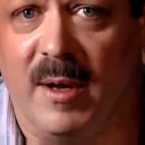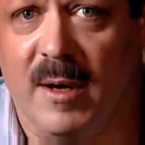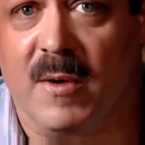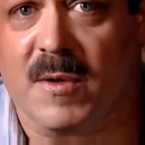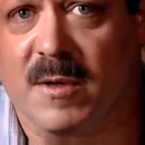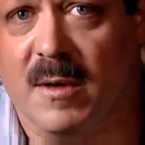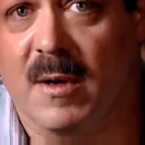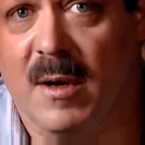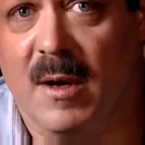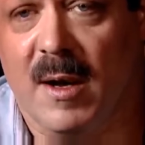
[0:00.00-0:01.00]
of years.
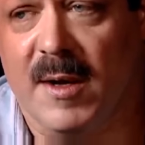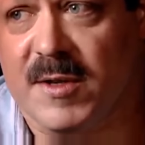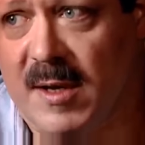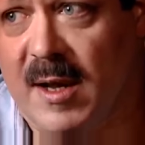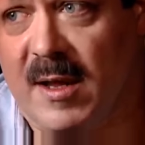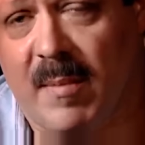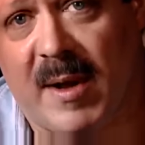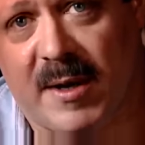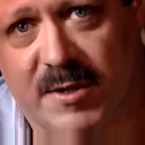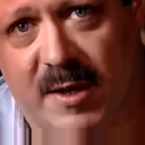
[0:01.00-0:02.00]
Instead, they
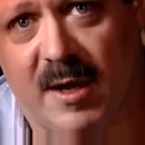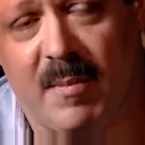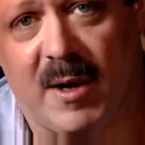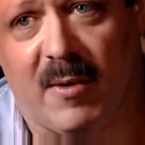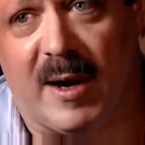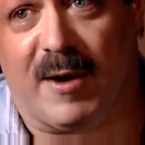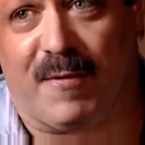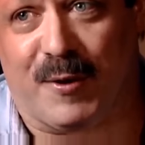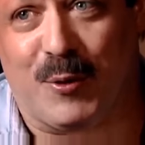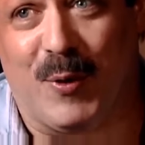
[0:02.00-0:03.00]
managed to keep me around
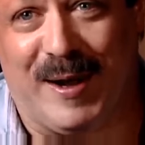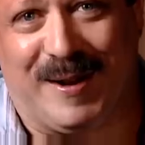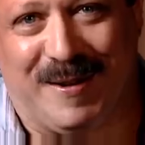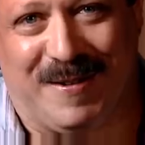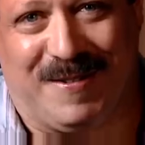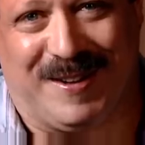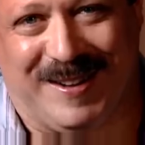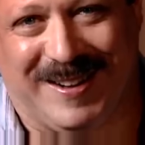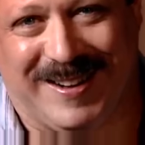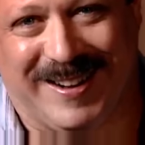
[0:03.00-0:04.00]
for
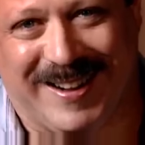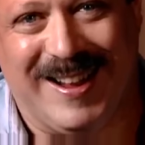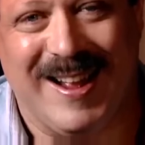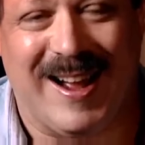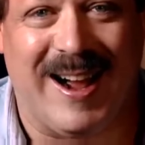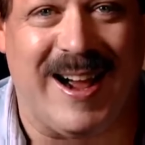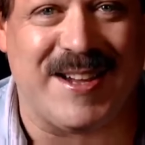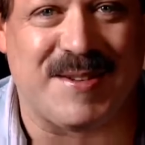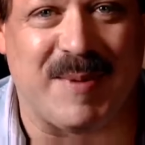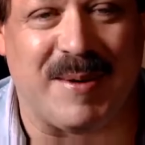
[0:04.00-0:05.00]
12. I
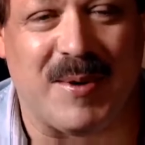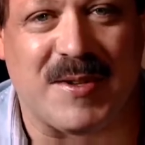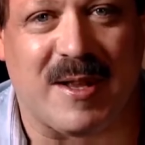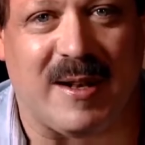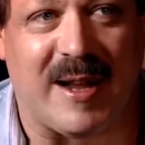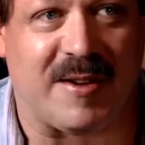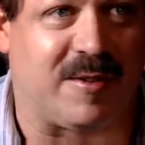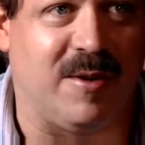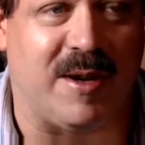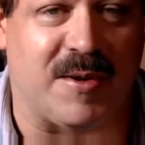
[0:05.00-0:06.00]
spent most of the last
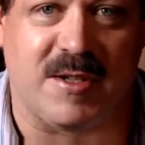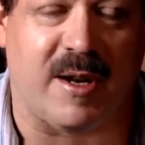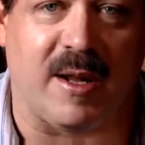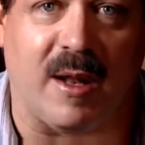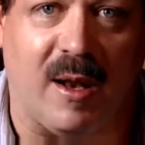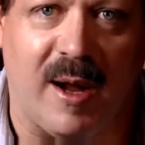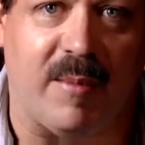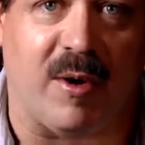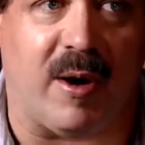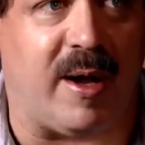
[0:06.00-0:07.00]
2 years sitting in the
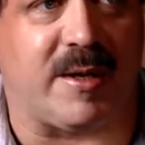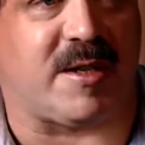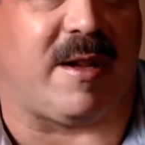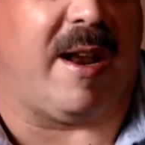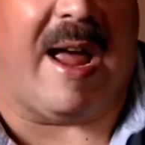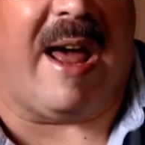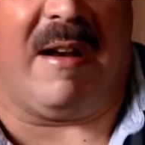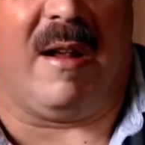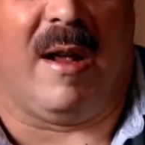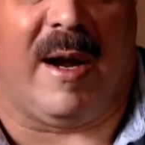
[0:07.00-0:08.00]
library. I just had had
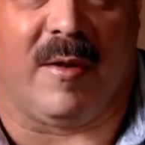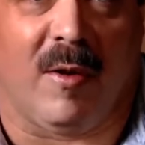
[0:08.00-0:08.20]
it. I